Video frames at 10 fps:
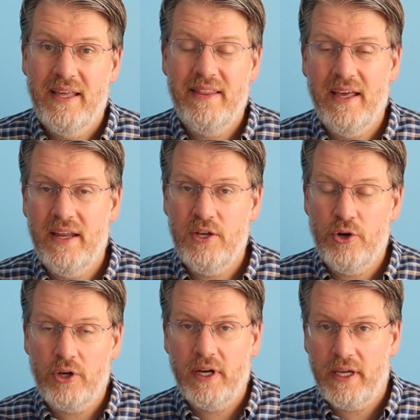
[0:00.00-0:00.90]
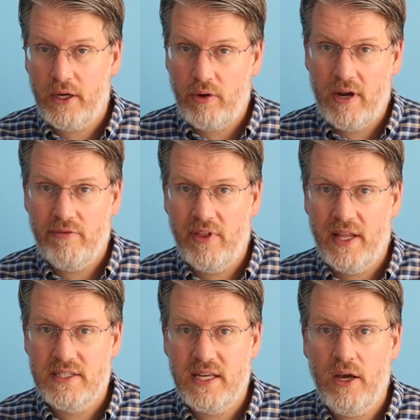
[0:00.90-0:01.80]
then you're gonna get credit for
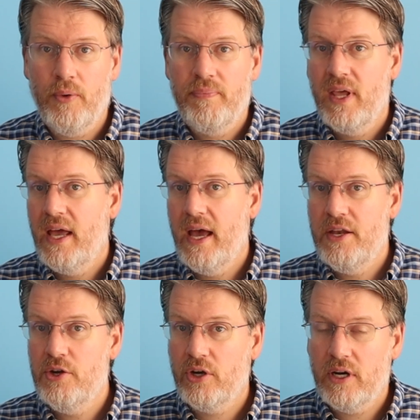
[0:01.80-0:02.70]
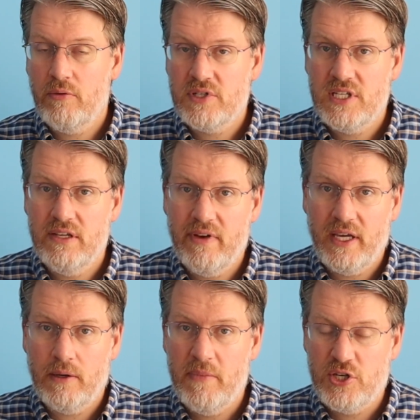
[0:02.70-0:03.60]
that sale and you're gonna receive
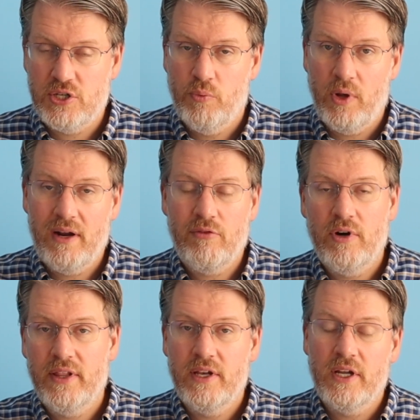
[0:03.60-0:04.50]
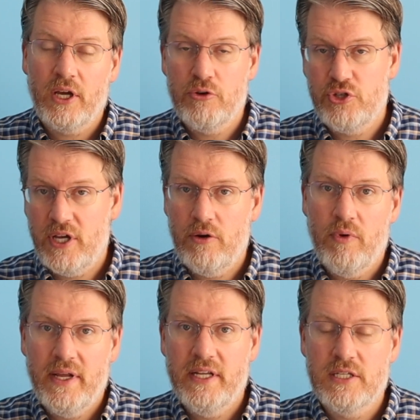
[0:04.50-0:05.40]
a commission, whatever the negotiated
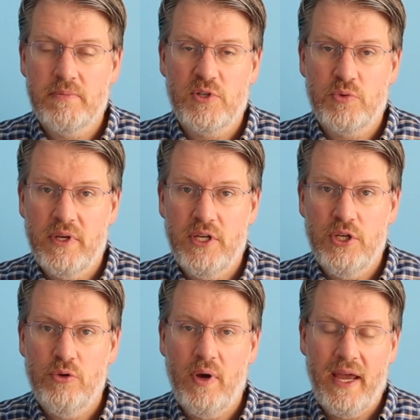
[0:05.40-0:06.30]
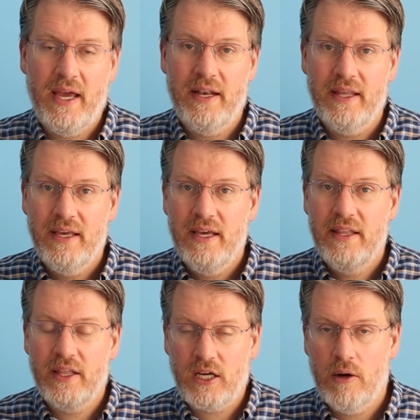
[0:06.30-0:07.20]
rate is between you and
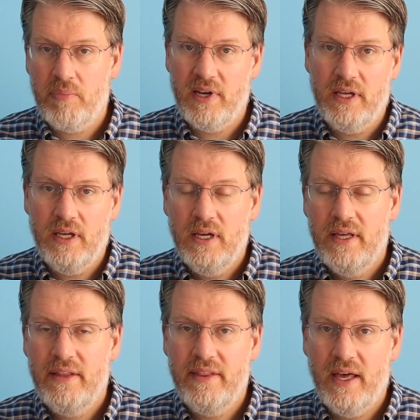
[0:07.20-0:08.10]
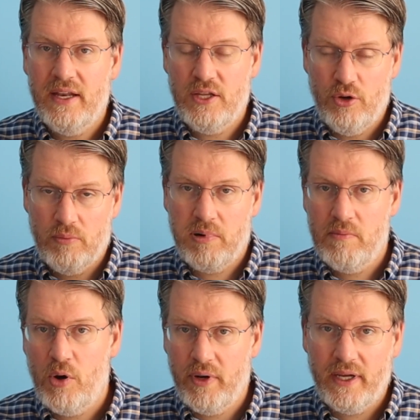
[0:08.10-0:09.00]
the company that you're
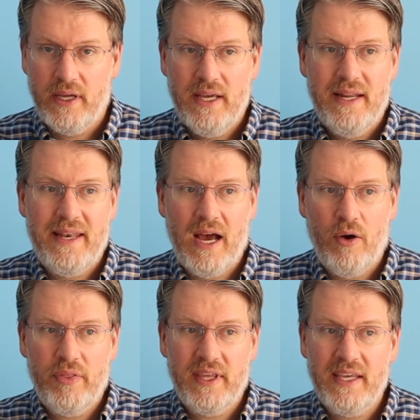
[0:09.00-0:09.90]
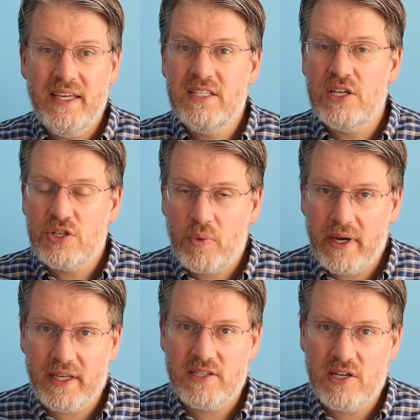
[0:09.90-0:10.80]
promoting. Now, the easiest way
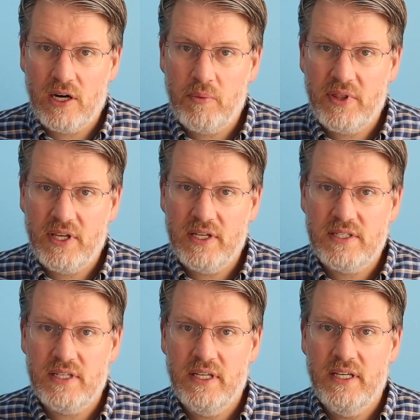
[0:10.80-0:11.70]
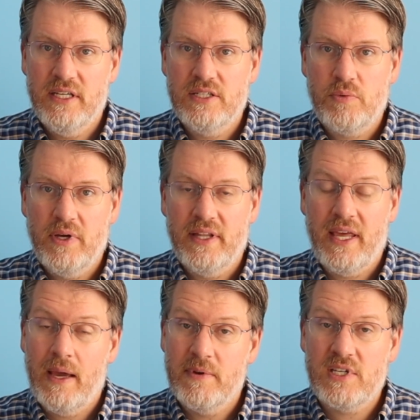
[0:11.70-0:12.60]
to get started with this is with
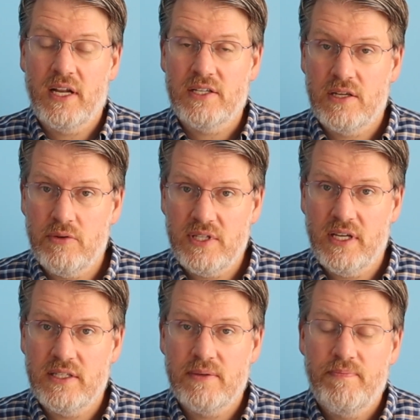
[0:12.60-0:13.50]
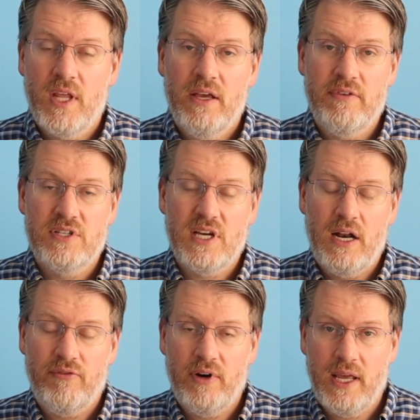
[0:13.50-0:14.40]
Amazon Associates. If you sign
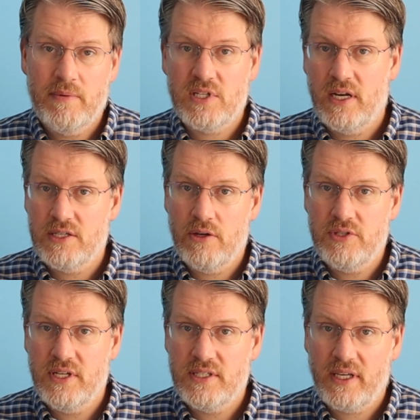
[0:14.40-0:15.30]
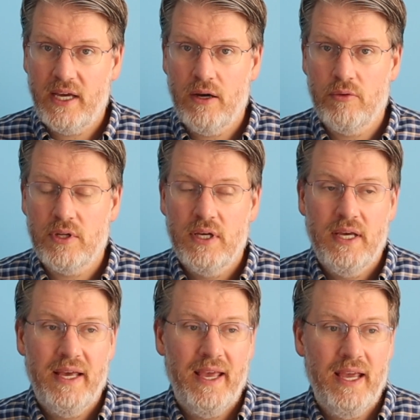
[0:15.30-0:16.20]
up for an Amazon Associates account
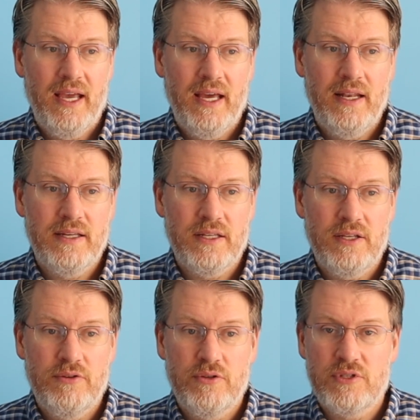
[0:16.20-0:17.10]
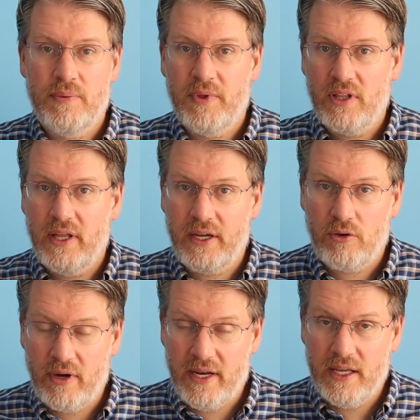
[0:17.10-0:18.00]
and you do something like
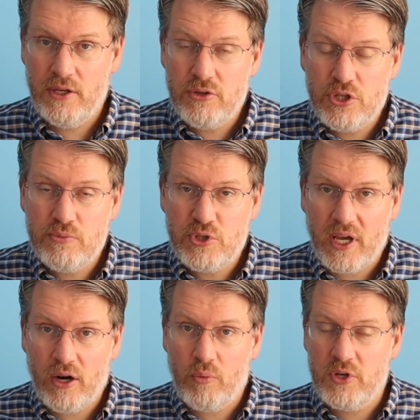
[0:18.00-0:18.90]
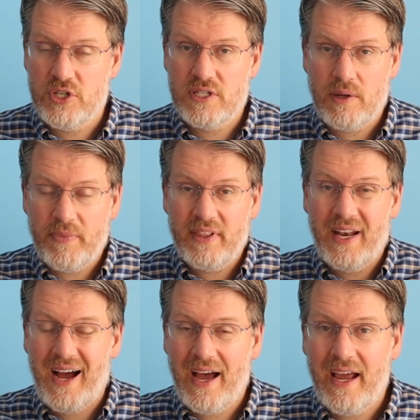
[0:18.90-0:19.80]
create a YouTube channel, which is something
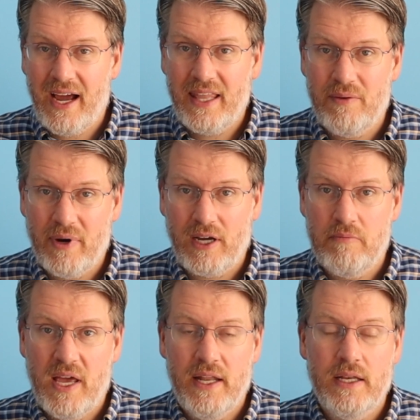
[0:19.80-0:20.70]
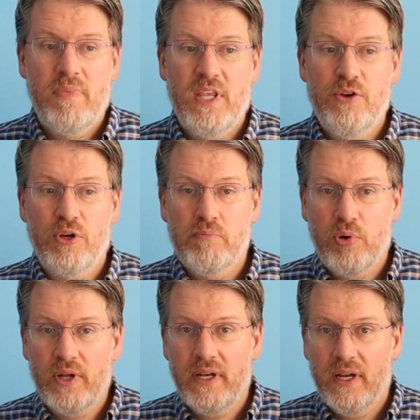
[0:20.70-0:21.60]
that I highly recommend, you can
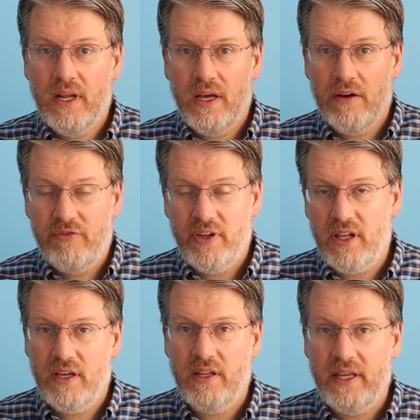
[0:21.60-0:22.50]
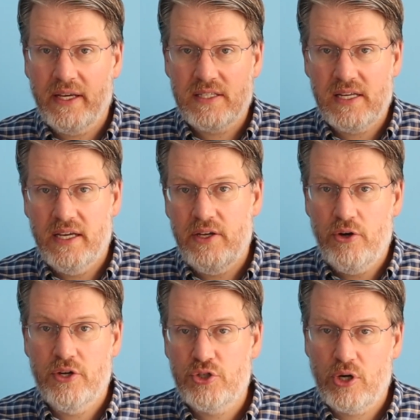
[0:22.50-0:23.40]
put affiliate links in
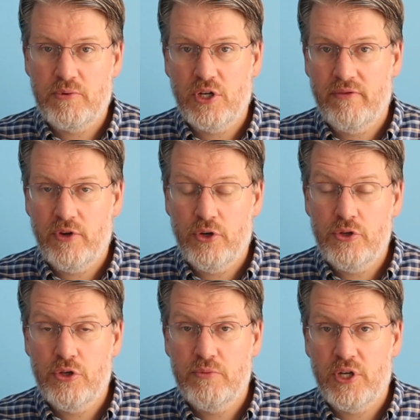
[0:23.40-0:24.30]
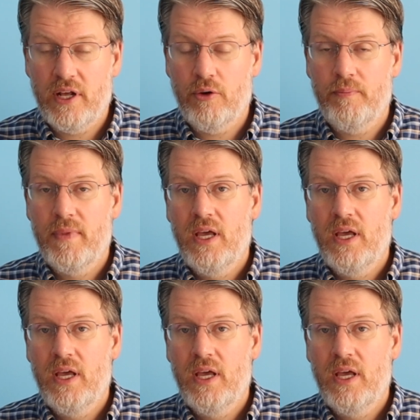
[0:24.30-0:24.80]
your description of your YouTube channel.